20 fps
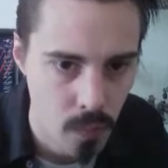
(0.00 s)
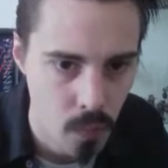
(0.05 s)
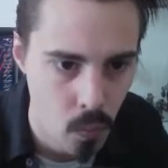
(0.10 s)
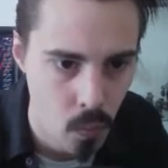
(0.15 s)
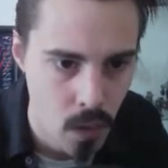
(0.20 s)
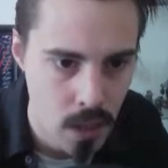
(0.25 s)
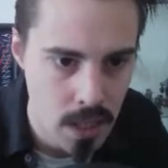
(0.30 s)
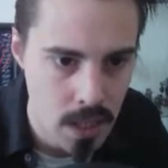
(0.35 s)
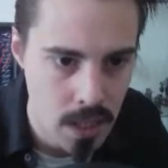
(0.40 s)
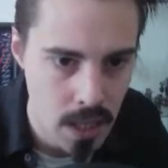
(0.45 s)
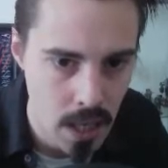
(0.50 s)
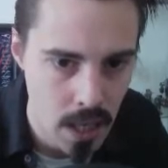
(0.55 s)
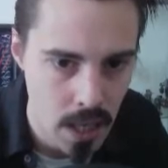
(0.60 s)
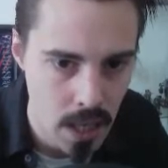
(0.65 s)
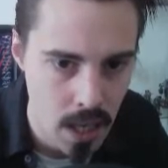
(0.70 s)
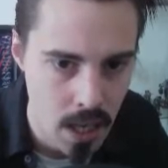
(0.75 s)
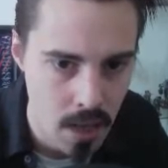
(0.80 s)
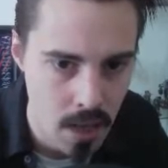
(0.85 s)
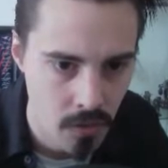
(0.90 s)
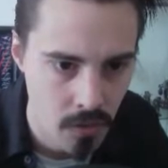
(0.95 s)
we
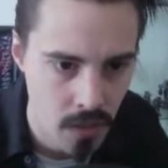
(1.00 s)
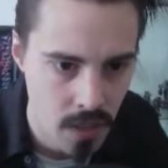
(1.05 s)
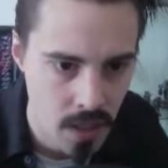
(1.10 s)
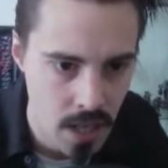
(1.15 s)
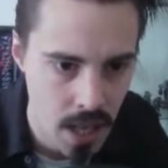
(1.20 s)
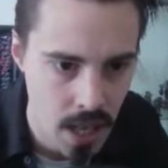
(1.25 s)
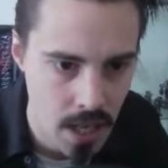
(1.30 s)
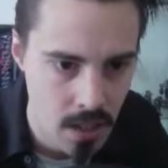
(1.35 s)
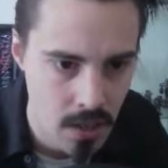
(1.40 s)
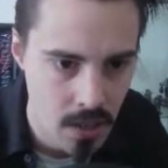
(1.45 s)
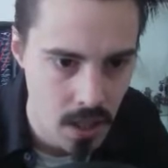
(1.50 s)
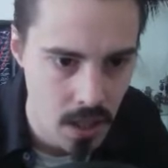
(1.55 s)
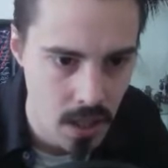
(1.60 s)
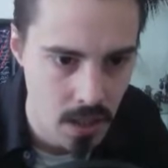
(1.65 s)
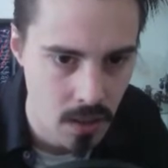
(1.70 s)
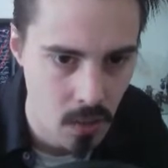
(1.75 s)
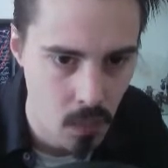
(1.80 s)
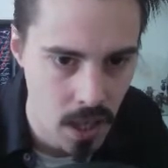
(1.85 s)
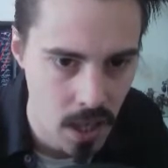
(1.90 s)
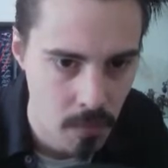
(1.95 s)
have the edge
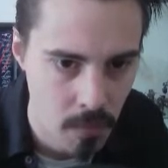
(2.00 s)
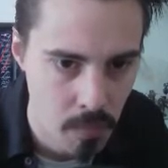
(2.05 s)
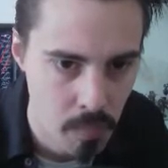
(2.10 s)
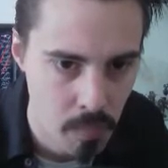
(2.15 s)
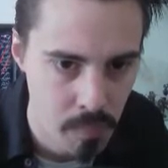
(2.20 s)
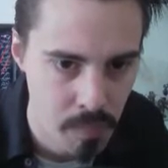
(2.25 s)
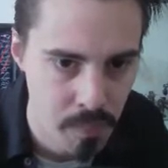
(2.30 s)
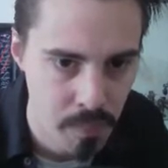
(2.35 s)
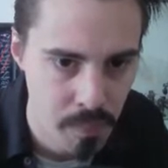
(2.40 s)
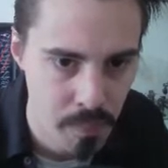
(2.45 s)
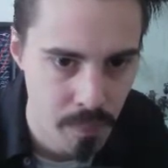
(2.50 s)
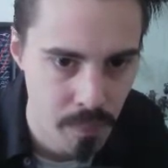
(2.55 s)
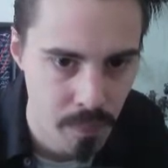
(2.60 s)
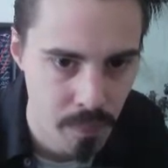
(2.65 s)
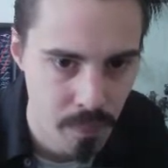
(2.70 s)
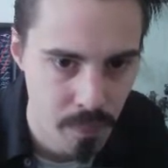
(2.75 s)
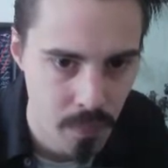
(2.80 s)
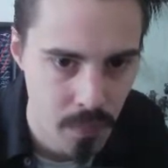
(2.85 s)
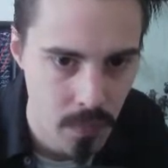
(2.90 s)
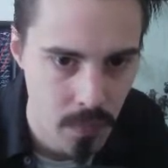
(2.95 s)
in that we have
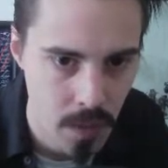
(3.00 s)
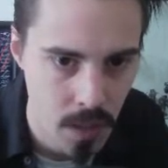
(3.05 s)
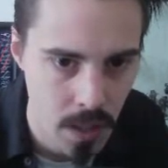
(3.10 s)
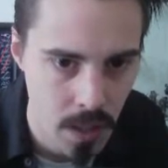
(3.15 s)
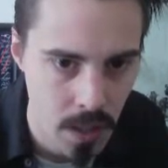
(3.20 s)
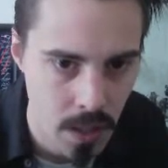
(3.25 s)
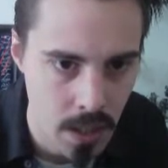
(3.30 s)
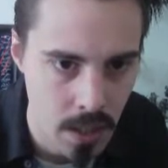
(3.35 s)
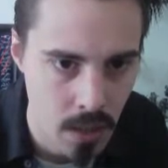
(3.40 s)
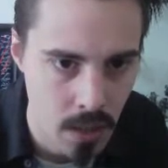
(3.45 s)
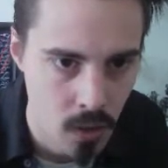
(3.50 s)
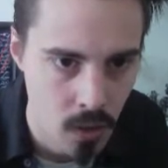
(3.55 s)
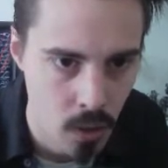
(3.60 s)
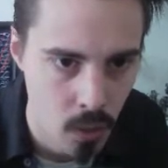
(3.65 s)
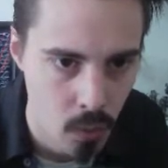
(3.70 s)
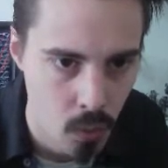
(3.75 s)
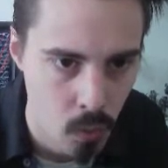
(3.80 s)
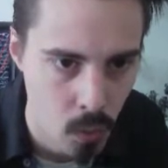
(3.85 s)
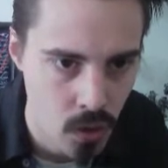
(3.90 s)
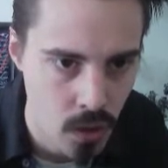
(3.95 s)
a
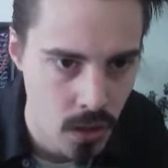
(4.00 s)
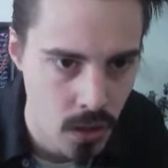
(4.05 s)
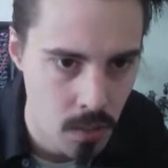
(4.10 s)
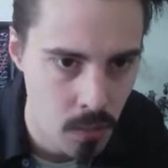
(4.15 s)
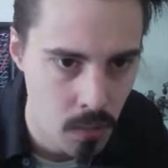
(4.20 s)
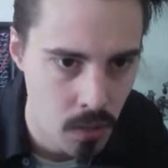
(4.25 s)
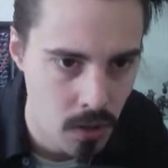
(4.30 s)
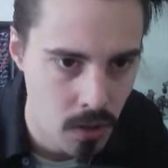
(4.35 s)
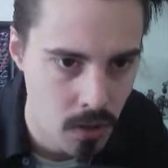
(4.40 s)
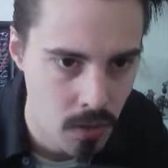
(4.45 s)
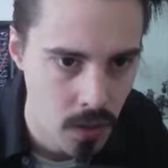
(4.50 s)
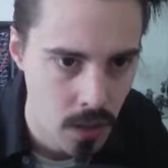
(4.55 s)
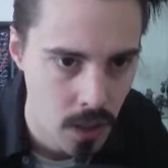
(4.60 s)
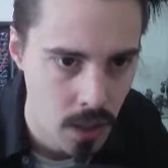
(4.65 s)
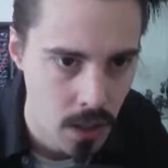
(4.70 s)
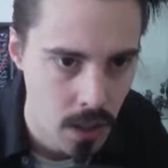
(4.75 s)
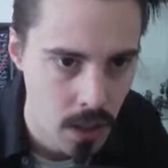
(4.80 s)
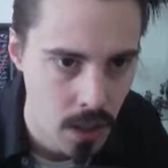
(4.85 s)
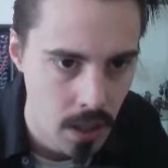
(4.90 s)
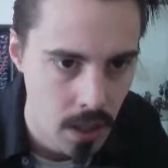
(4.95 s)
non-water type move,
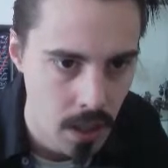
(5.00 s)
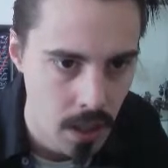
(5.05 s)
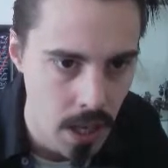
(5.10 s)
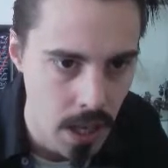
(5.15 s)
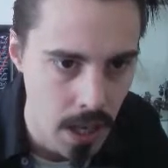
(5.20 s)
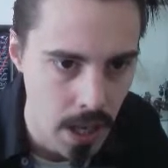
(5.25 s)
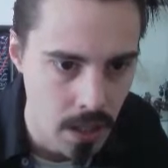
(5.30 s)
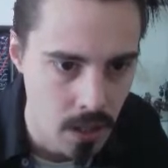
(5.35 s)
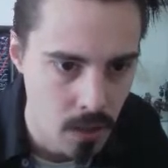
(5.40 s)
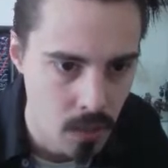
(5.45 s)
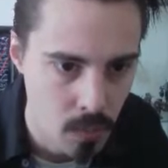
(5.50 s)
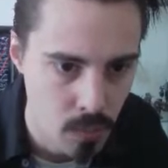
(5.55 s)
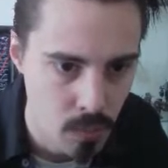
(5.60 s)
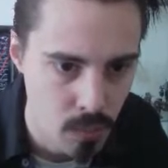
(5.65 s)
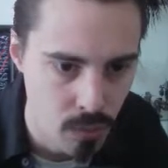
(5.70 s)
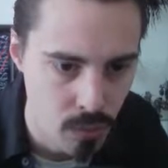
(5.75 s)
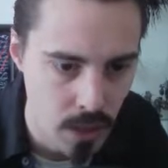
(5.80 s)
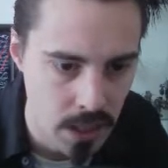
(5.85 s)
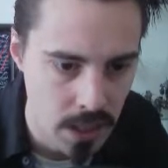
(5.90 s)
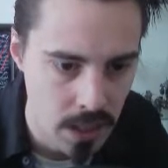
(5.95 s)
and
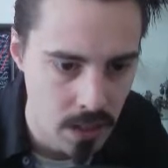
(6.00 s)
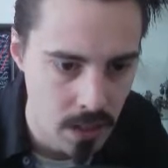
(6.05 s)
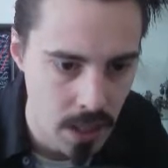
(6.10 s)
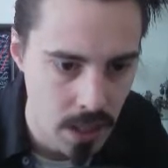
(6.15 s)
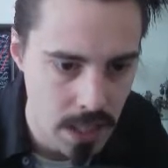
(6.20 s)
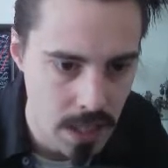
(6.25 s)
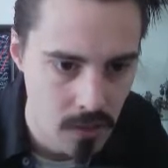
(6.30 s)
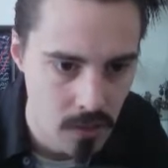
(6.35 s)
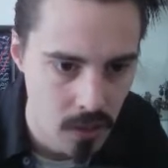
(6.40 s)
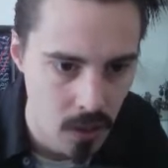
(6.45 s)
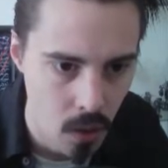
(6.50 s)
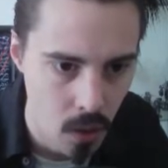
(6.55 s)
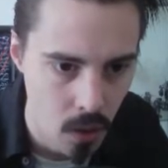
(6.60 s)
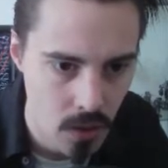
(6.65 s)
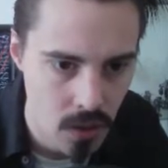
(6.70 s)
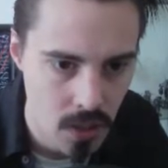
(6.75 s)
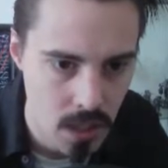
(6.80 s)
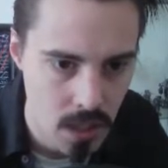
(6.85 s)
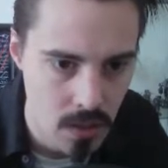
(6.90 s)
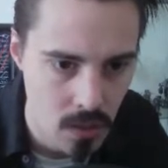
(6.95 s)
brilliant. Now he's
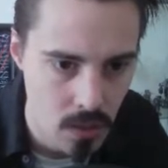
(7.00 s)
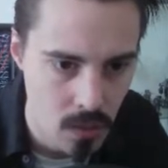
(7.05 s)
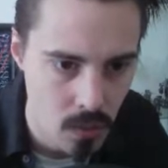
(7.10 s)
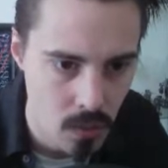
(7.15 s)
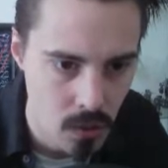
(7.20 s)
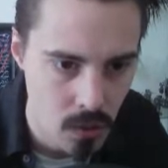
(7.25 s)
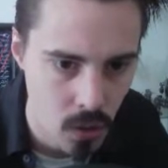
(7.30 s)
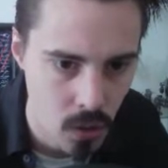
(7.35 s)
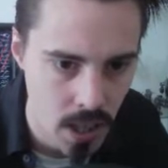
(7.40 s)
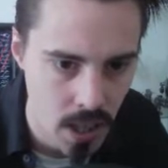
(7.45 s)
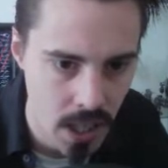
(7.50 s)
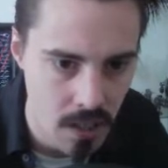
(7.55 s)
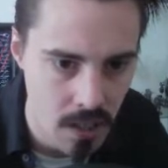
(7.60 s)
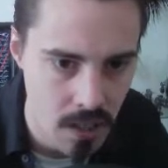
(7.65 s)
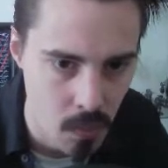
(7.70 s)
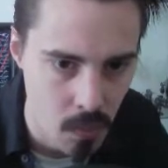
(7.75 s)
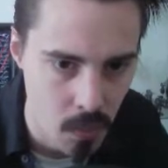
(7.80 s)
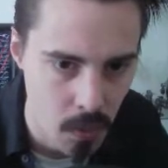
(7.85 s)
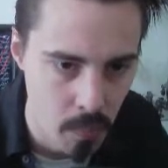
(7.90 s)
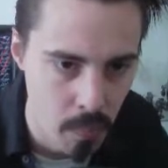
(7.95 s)
locked into storing
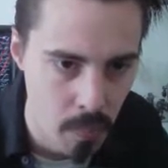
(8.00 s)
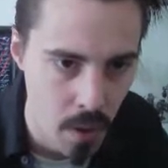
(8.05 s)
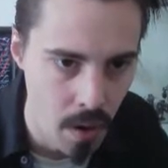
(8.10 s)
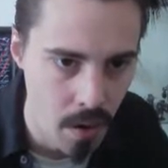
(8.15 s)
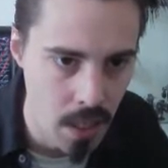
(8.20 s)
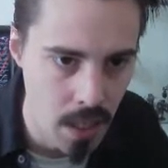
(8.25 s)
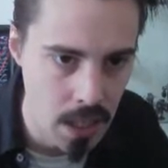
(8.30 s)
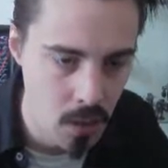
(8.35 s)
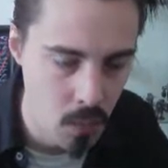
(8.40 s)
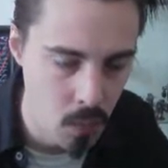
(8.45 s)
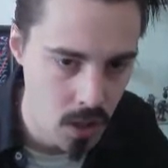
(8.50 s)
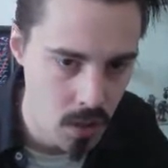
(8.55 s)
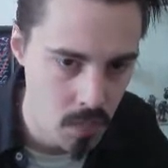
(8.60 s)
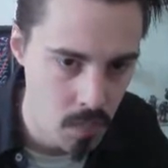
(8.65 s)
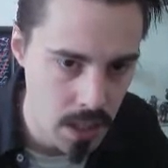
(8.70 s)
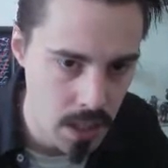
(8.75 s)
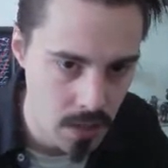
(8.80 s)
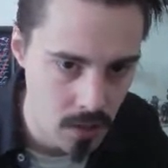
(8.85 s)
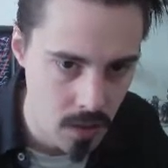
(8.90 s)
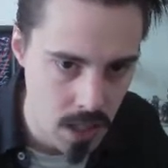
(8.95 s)
energy with Bide, which
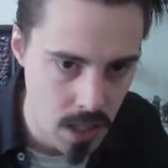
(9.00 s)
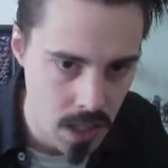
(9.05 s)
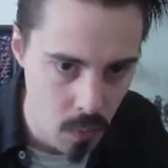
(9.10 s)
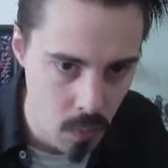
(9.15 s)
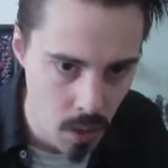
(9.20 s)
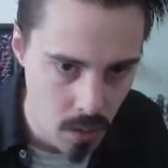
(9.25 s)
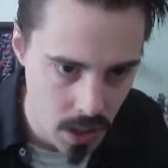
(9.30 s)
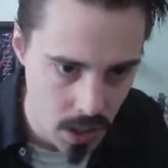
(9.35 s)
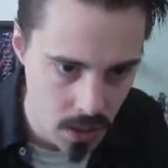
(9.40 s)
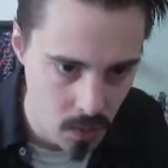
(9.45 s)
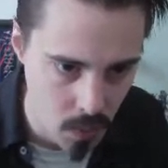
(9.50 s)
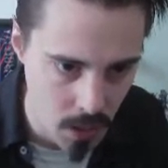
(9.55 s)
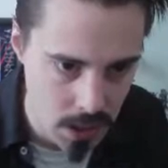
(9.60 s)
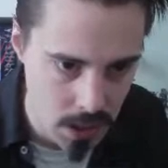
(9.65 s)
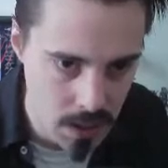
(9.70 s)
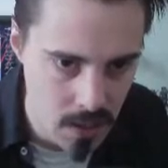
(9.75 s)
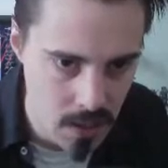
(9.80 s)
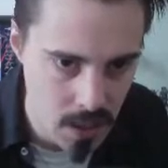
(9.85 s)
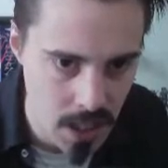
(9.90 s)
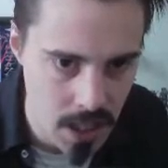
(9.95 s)
means that he won't get to
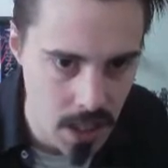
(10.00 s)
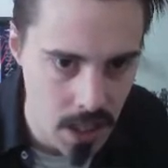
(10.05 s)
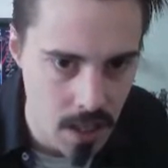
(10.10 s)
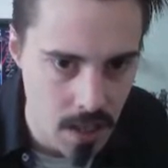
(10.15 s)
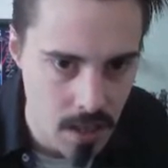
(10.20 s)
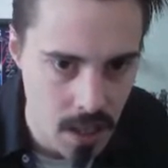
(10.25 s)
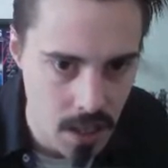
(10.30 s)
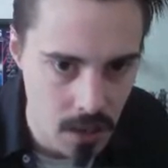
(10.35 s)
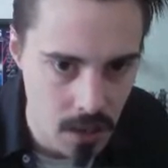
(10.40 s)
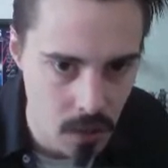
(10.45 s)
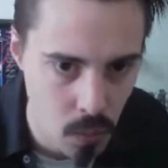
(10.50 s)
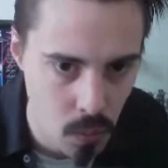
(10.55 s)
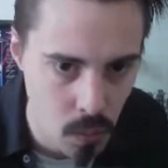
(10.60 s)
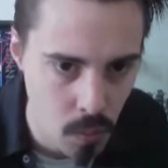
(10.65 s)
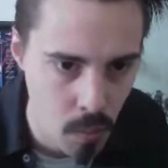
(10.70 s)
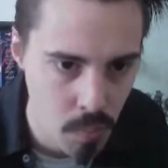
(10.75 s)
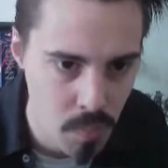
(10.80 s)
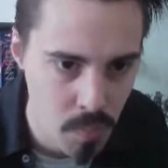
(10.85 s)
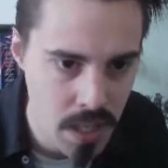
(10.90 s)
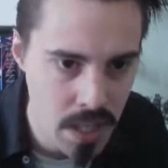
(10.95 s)
unleash any energy because we
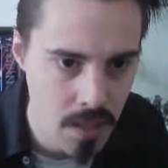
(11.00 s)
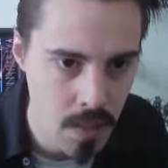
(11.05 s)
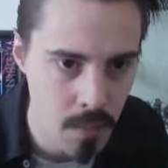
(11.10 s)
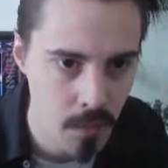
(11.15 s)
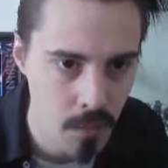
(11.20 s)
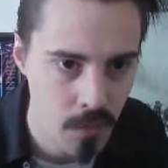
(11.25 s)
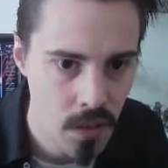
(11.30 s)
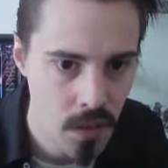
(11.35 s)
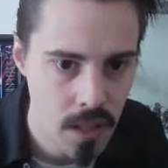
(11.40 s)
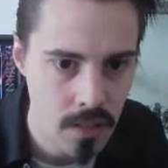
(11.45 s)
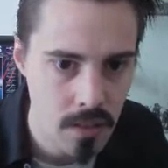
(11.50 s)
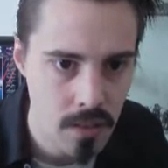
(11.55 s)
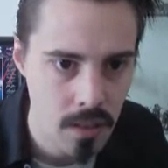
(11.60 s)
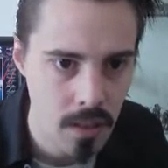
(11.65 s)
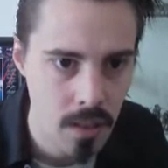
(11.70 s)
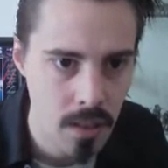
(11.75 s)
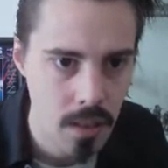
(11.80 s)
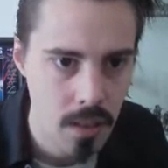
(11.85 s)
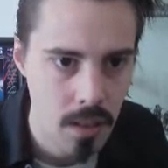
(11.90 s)
will beat him first.